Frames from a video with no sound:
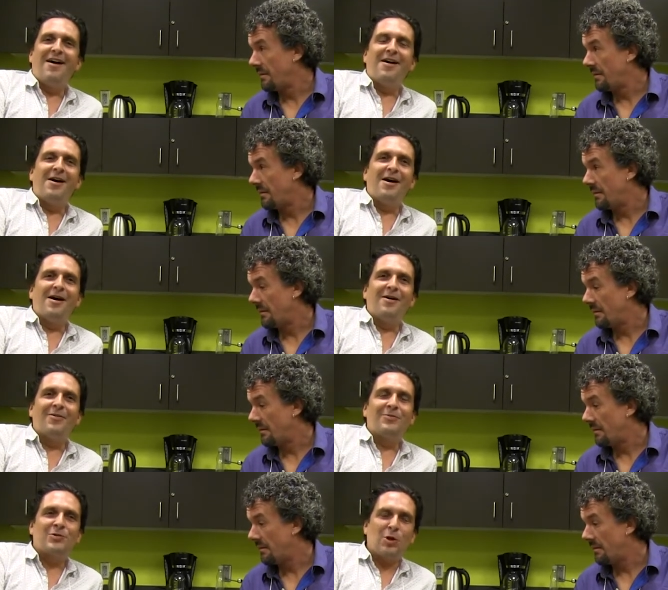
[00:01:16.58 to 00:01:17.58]
Speaker 1: Uh,
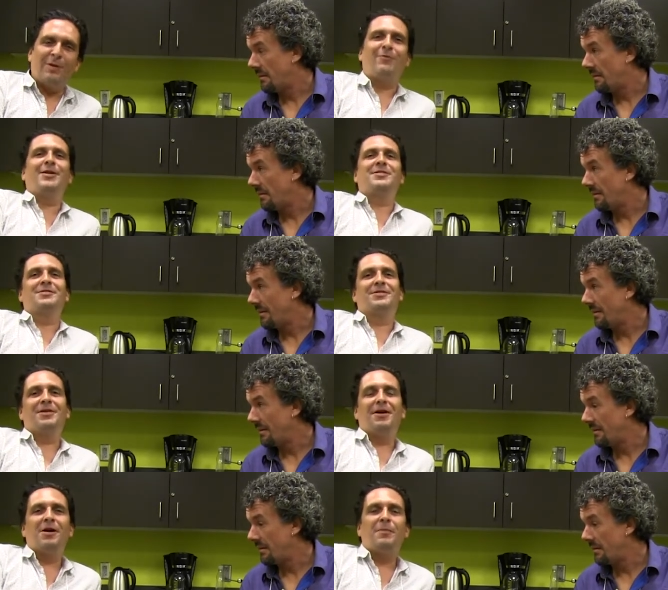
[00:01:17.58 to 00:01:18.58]
so many
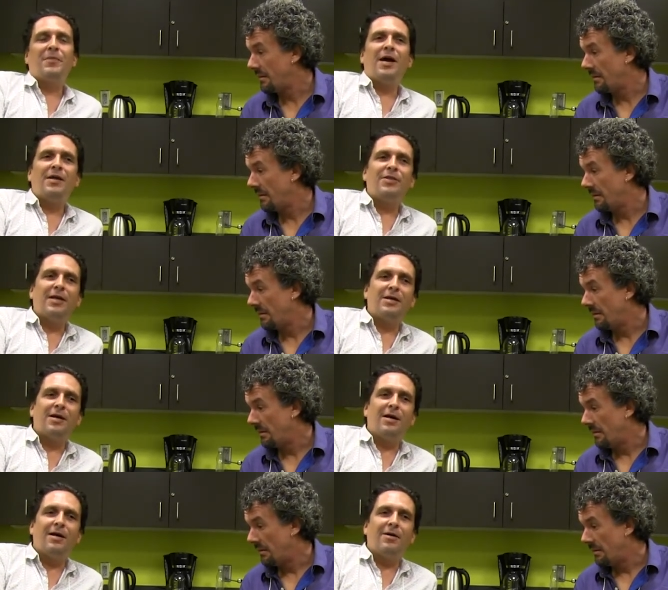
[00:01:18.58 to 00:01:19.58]
reasons. Um, I
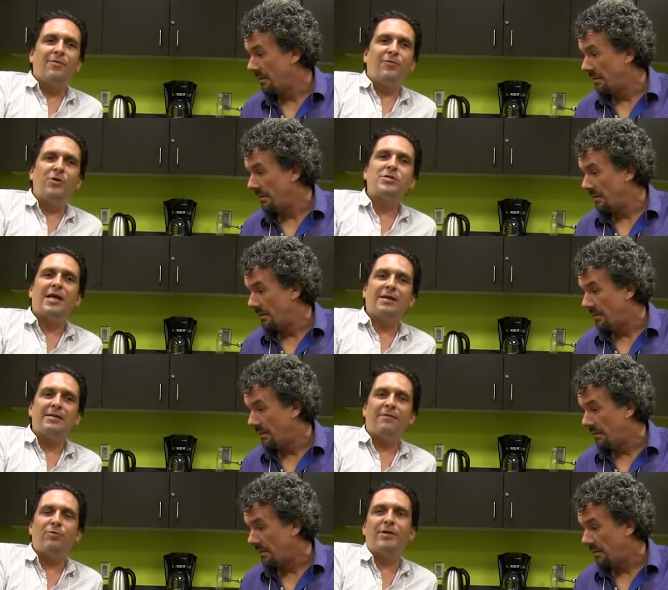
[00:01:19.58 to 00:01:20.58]
think, uh, first,
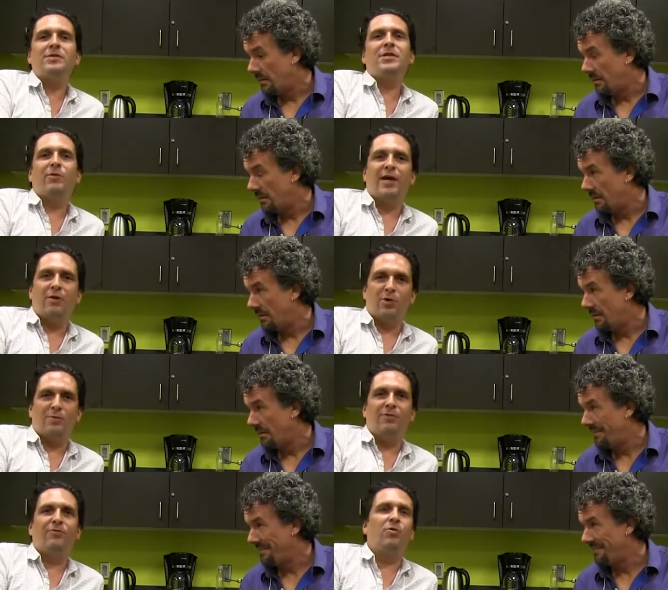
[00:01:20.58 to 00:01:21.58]
I'd never written TYA
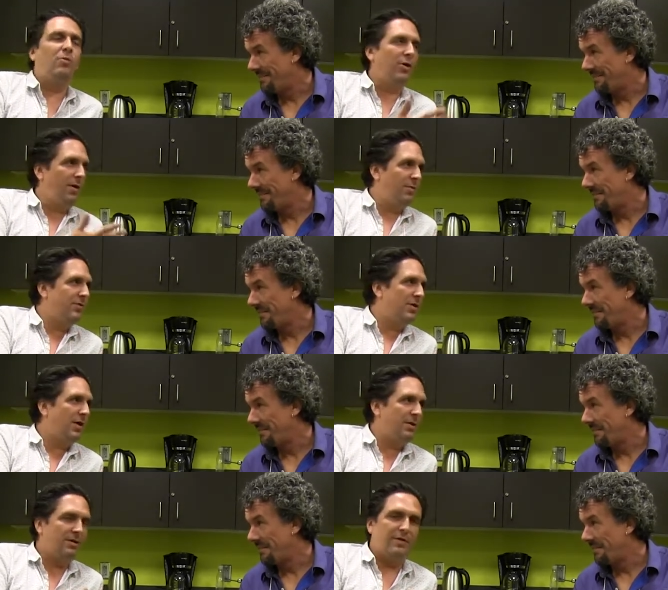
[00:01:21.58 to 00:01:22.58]
work before working with
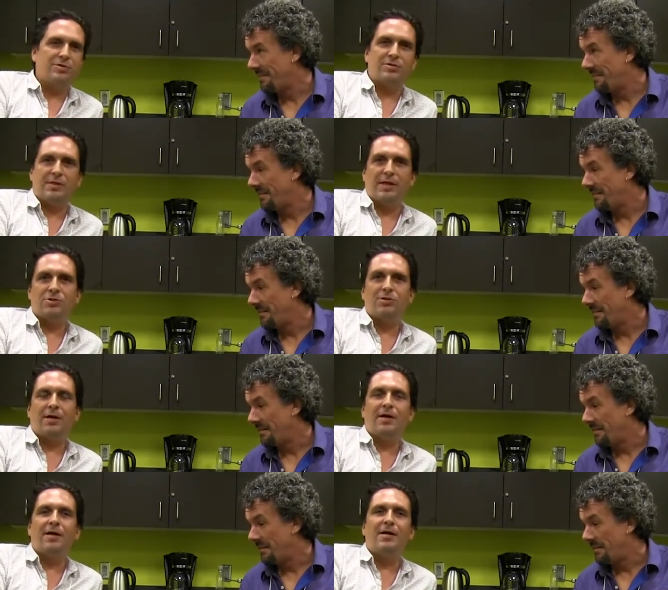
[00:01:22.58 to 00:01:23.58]
Tom in Adventure Stage.
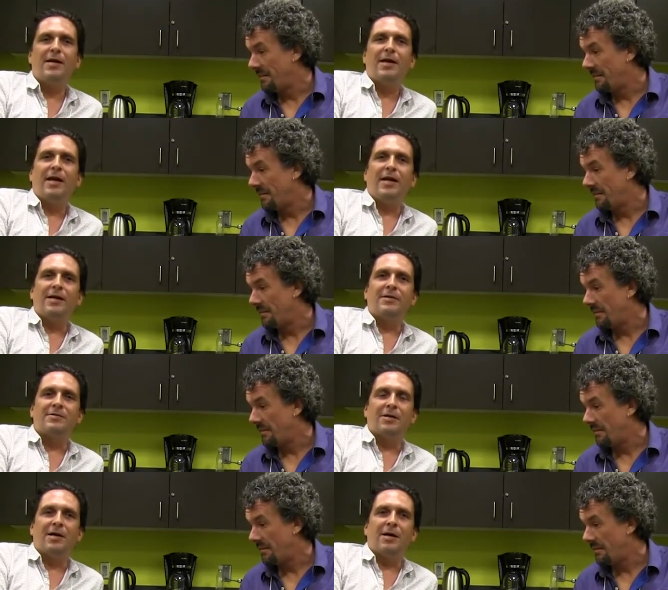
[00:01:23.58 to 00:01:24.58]
Uh,
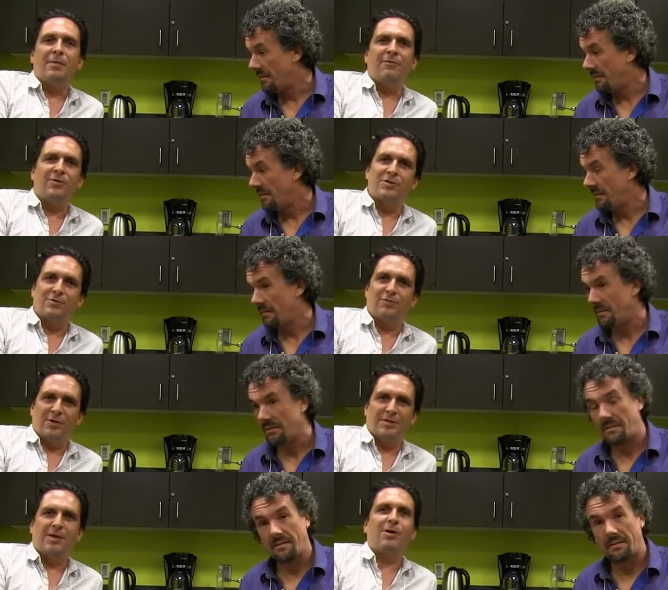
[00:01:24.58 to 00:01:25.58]
and um, at first, that was a
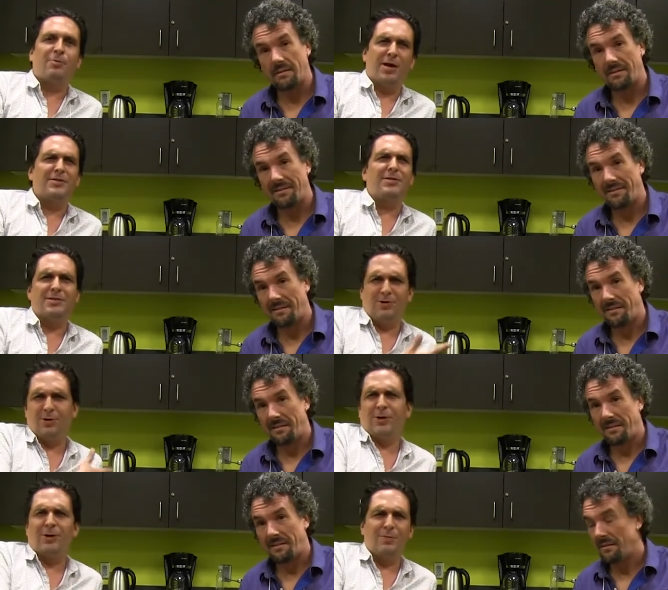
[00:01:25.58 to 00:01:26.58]
very scary process. And
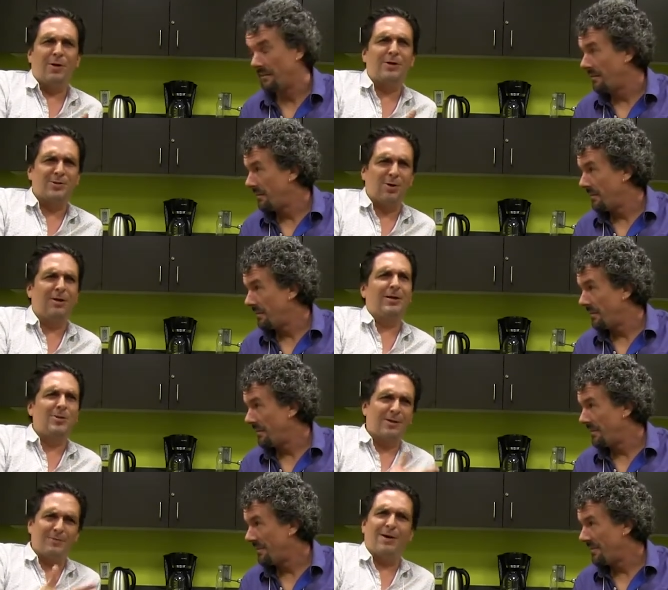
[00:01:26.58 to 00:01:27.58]
earlier, Marcus Gardley
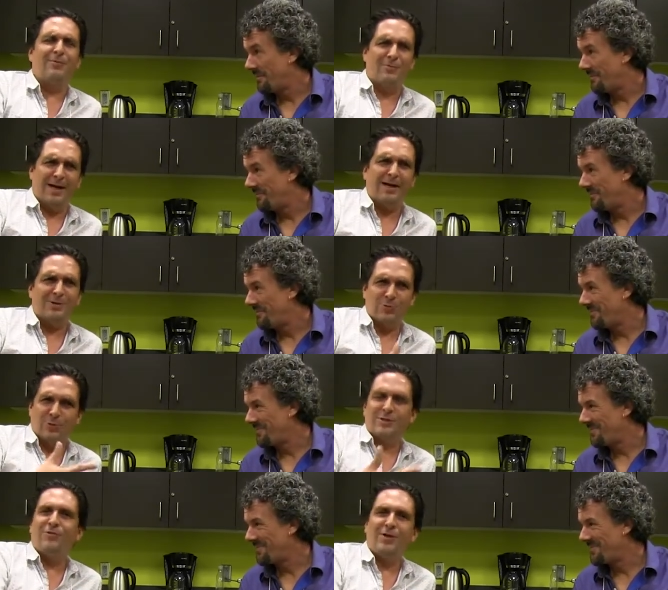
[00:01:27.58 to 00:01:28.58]
talked about writing into
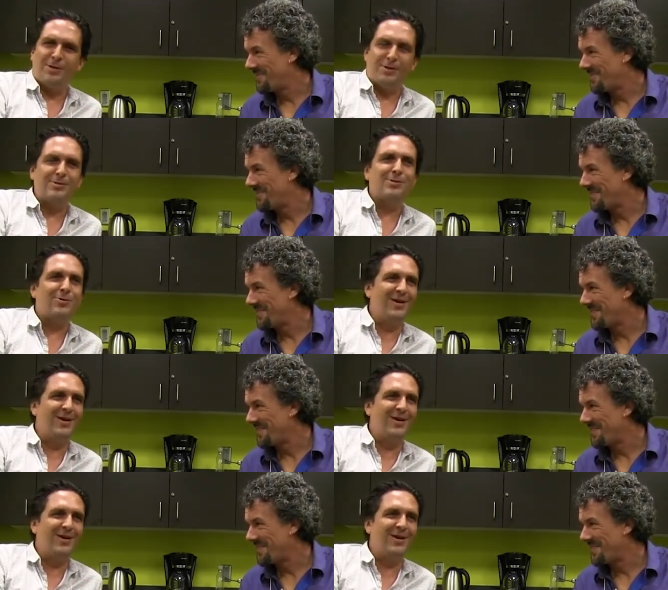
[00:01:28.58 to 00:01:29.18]
one's fear. And so